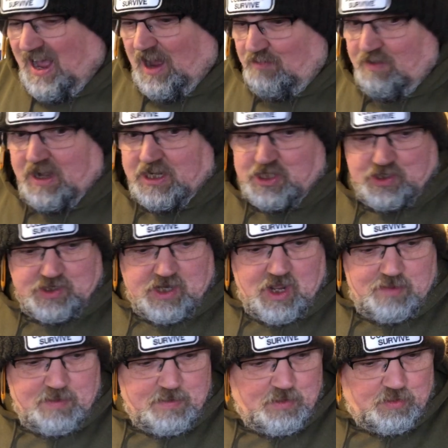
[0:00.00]
I really should know.
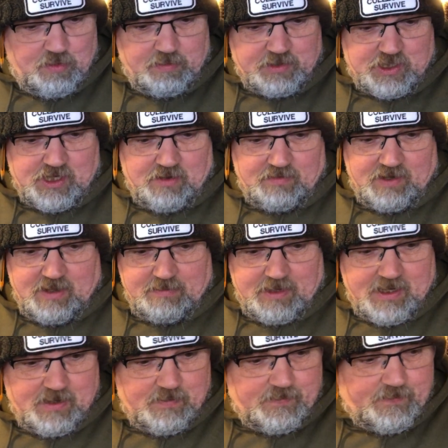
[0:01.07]
My mum will be shouting at me
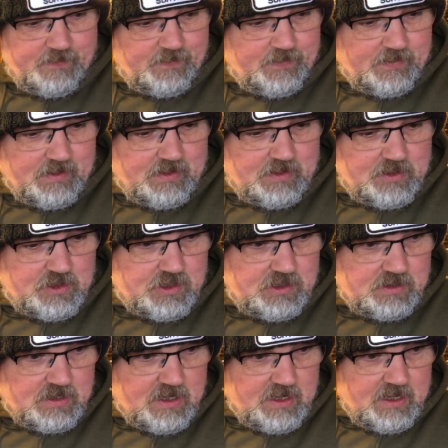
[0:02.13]
now because
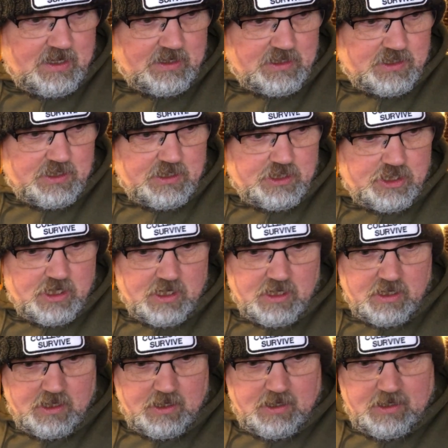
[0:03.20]
she's an English teacher.
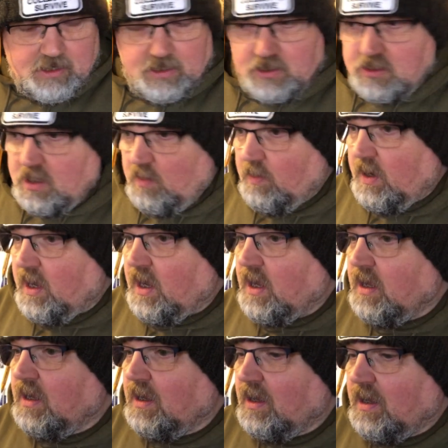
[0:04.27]
So,
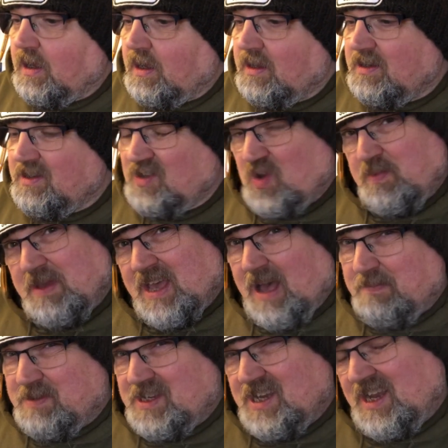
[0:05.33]
doing me
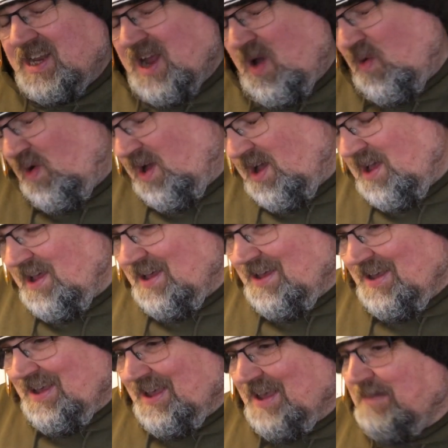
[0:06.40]
cappuccino,
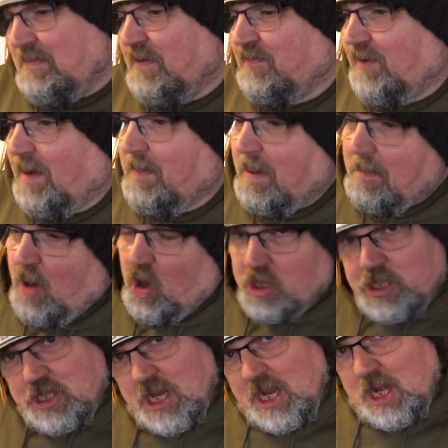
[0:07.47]
my frappa
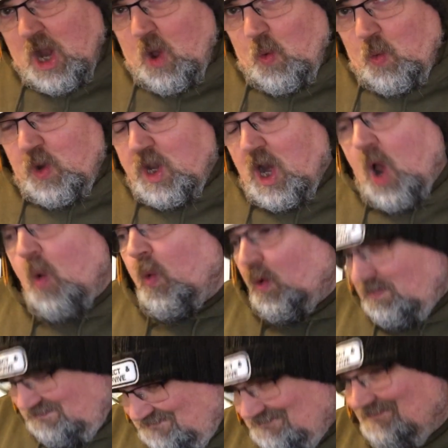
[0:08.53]
mochaccino, you know,
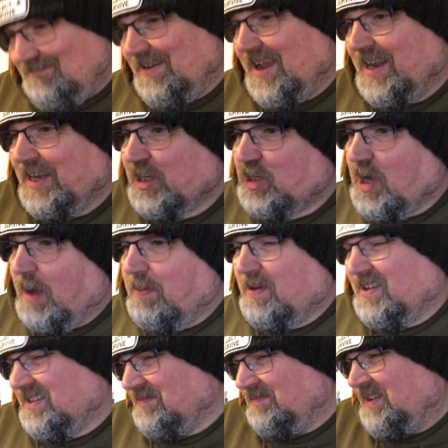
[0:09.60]
in the shop.
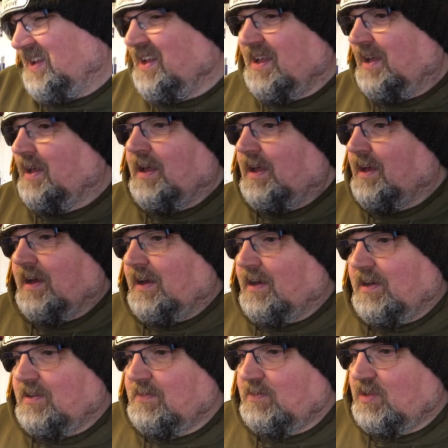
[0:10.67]

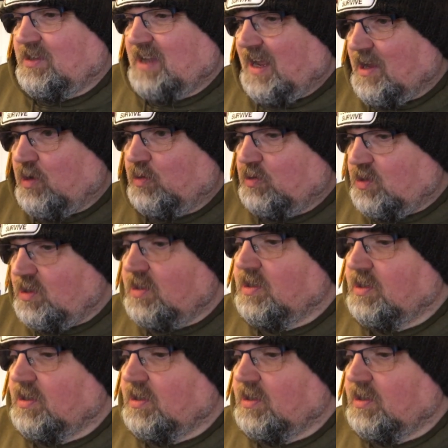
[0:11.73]
Cousin just dead cultured.